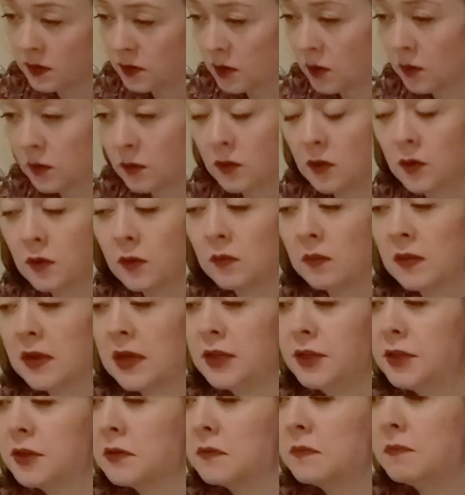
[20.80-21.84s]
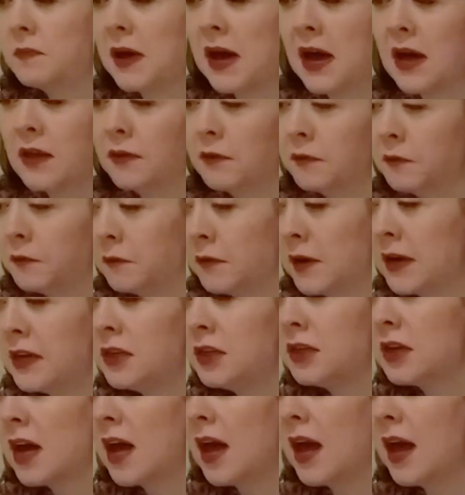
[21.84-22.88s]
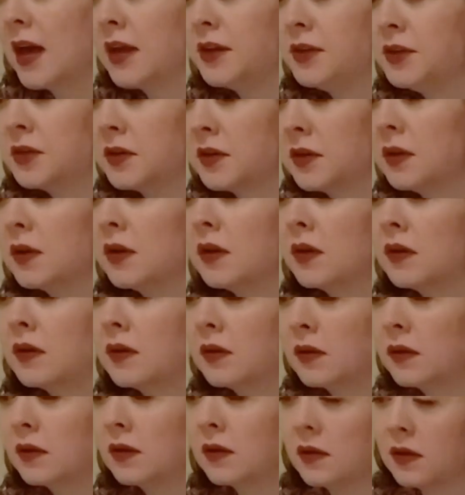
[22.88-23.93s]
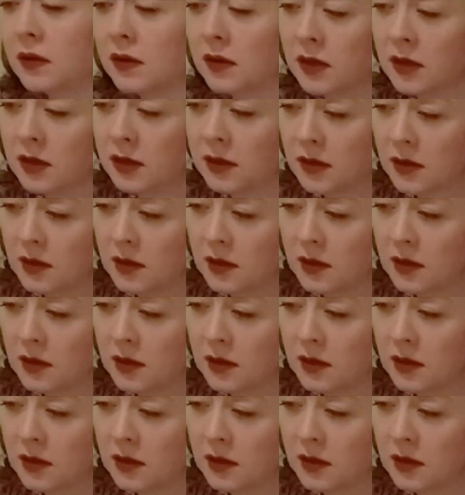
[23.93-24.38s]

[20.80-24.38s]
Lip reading: Don't know much about the French I took.